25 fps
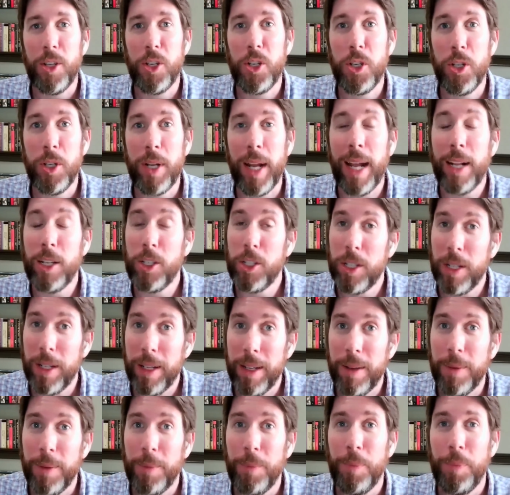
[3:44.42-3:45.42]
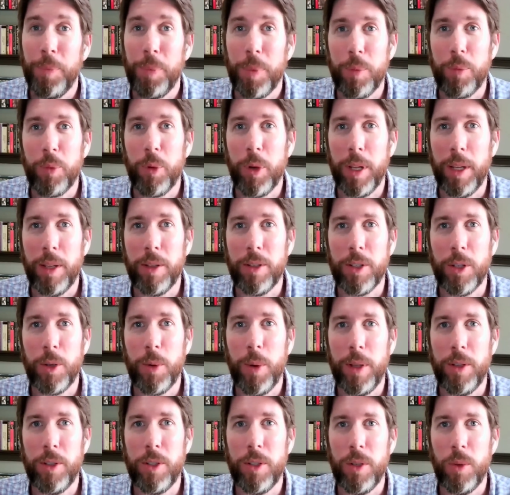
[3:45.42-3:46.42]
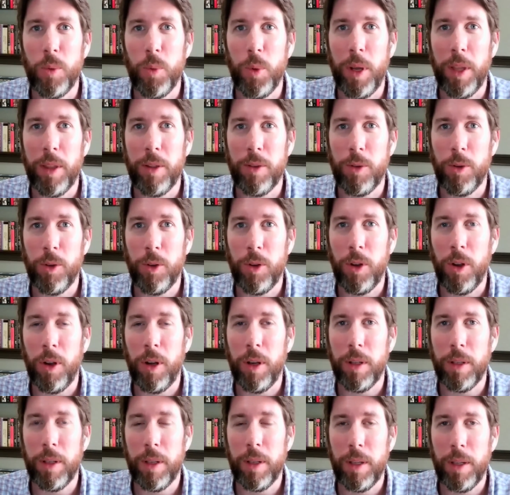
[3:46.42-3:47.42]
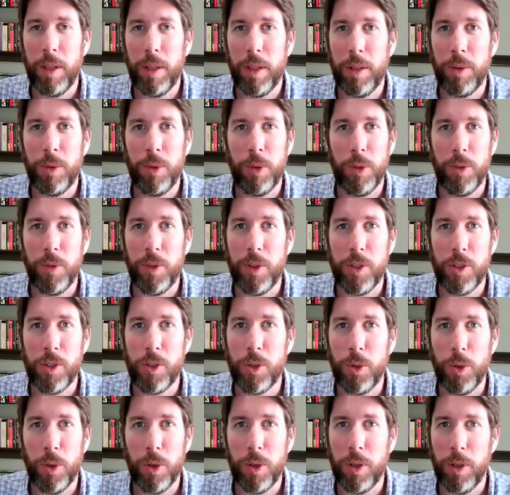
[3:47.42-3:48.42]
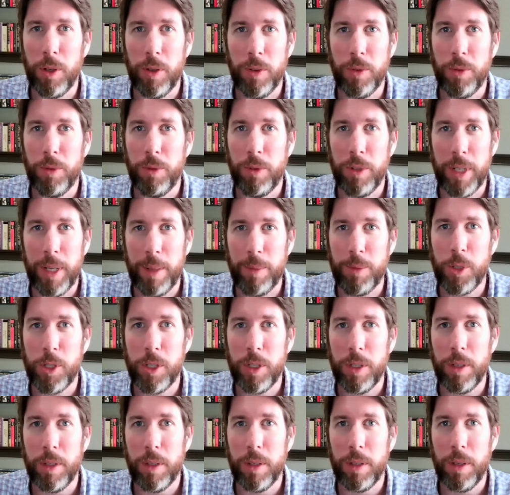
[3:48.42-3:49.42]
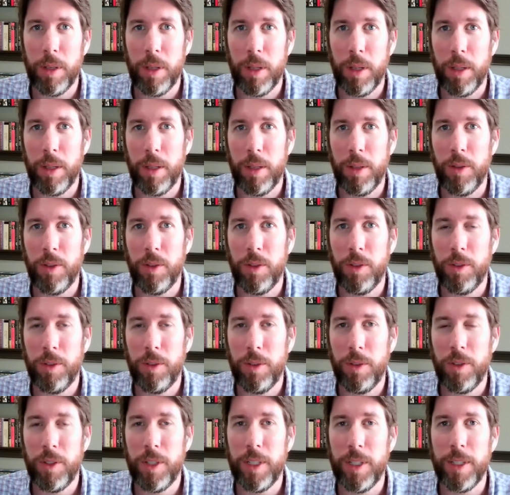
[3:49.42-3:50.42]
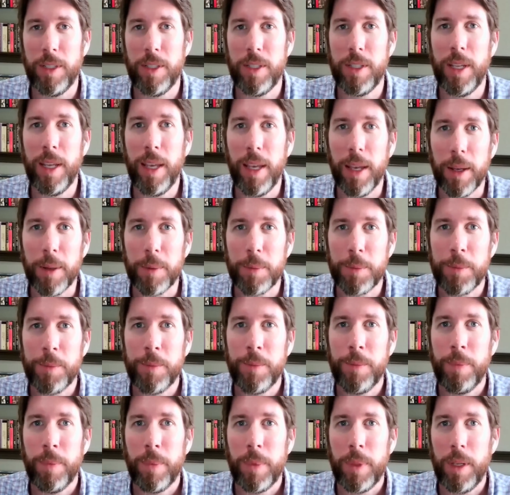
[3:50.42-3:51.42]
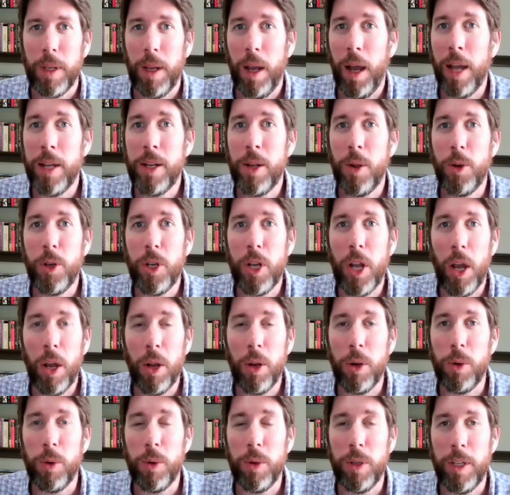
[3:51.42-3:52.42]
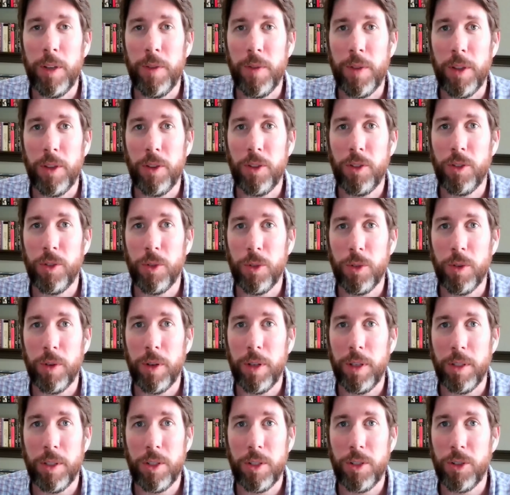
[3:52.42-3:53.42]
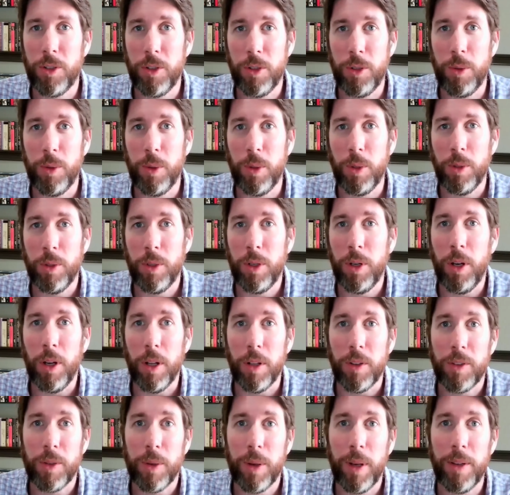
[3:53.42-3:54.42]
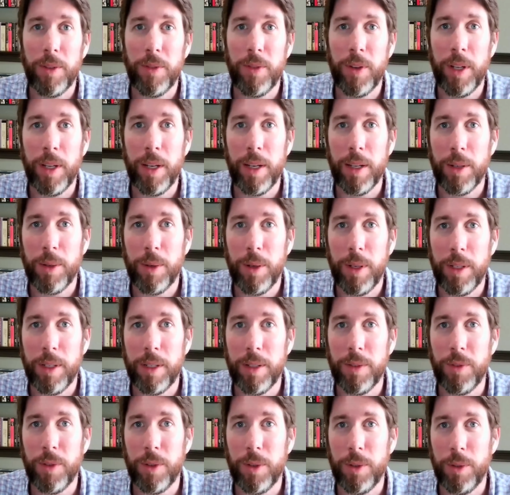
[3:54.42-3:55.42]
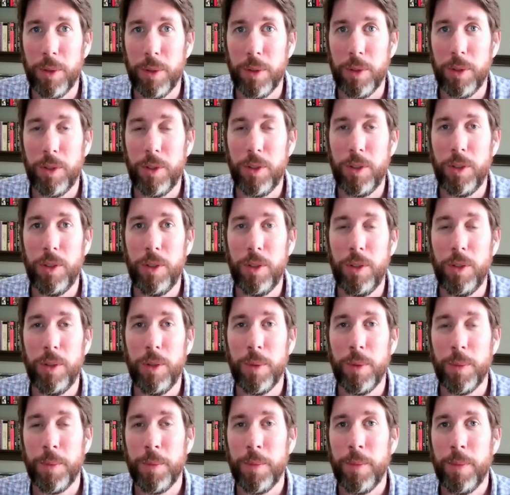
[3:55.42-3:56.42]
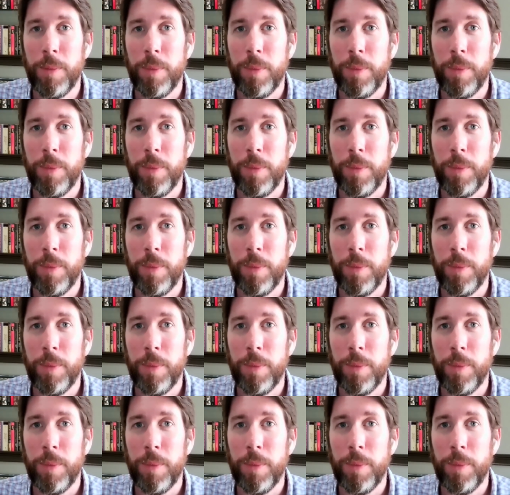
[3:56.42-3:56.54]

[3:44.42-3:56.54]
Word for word: should actually bring into question whether or not all of his talk of redemption is sincere. I don't know if this story is true or not, so I find it quite difficult to